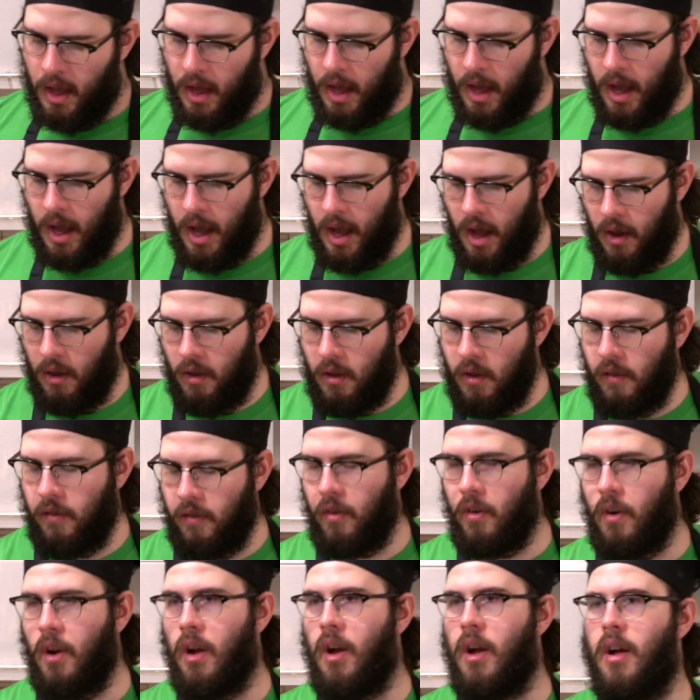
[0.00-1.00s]
Uh,
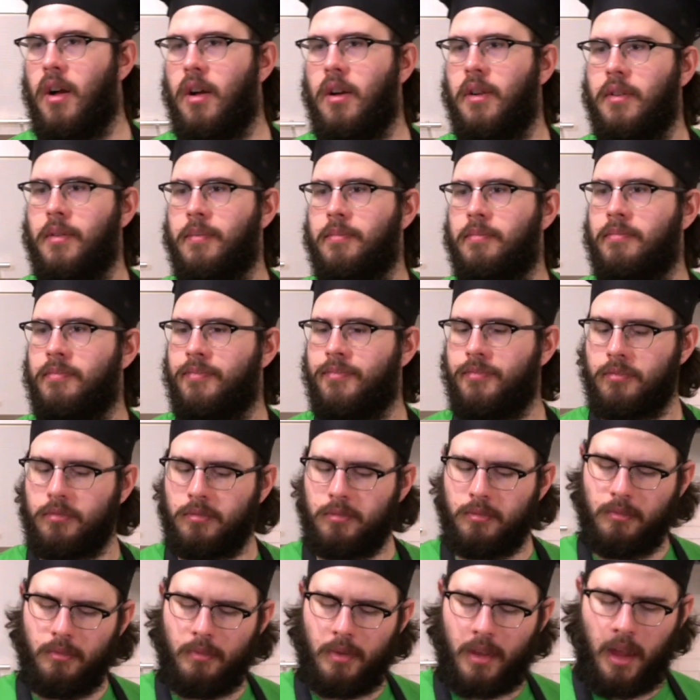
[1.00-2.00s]
overall,
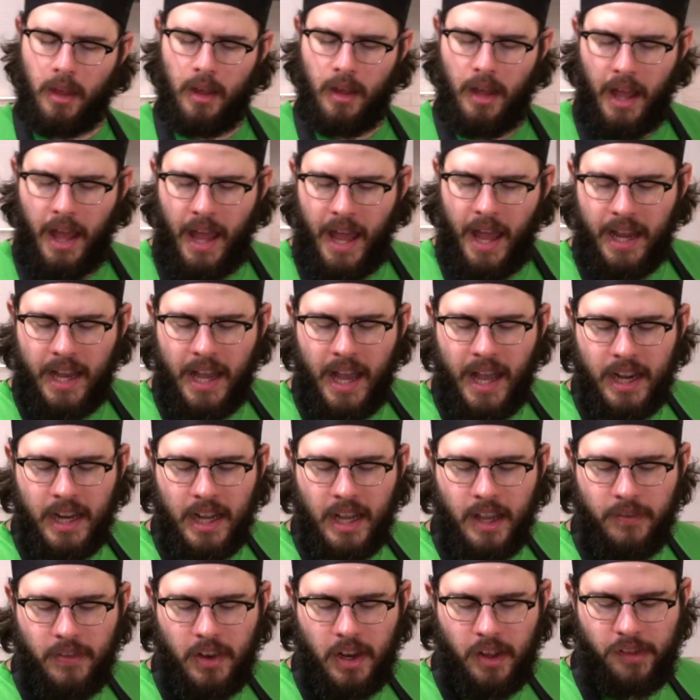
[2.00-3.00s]
I gotta
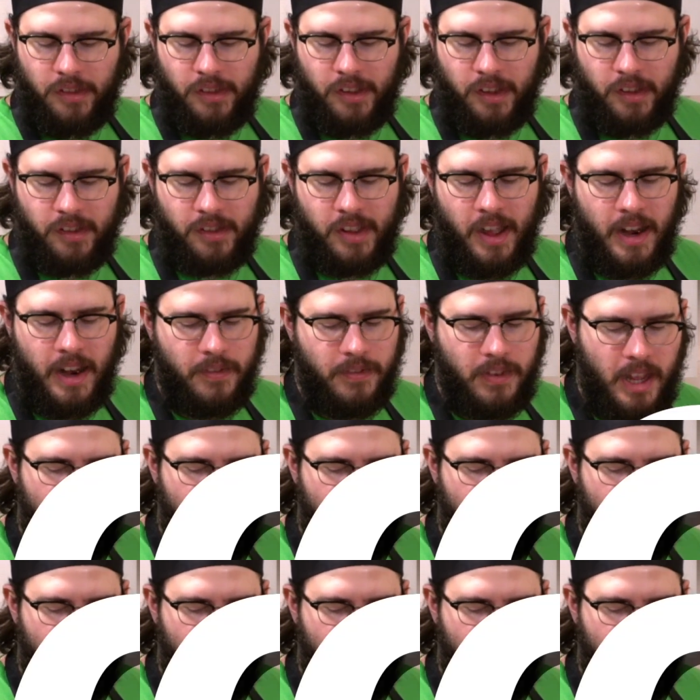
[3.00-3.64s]
give it a six out